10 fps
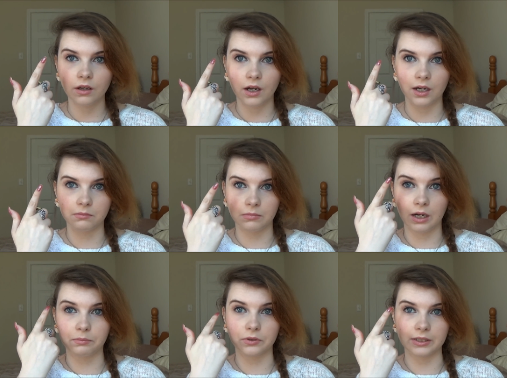um,
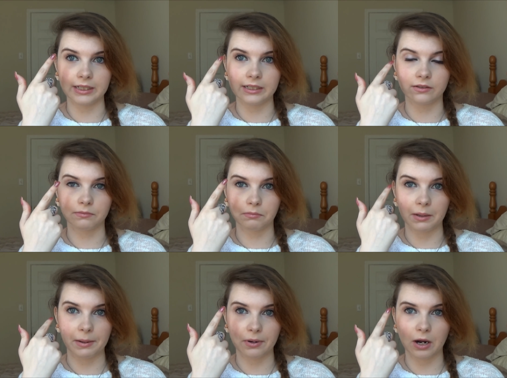upper lid and by
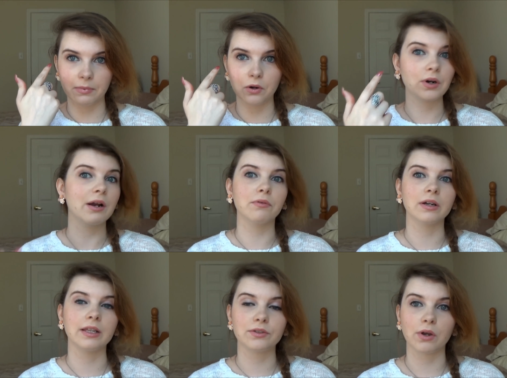my brow bone. I
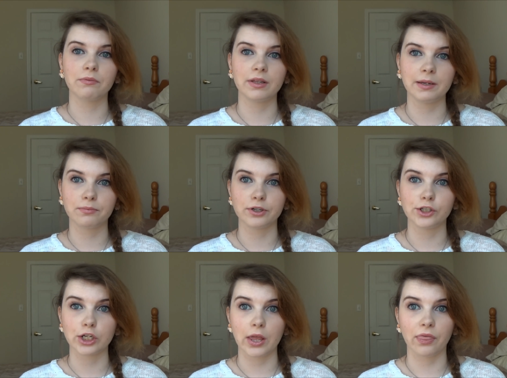really, so I really
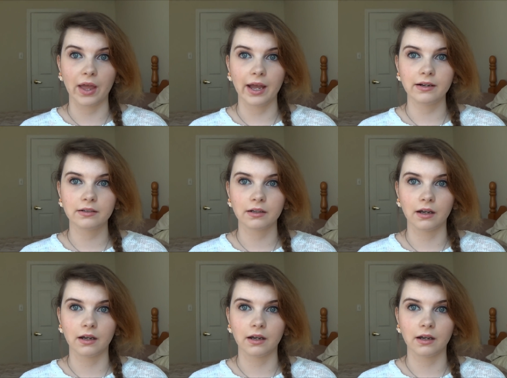appreciate that.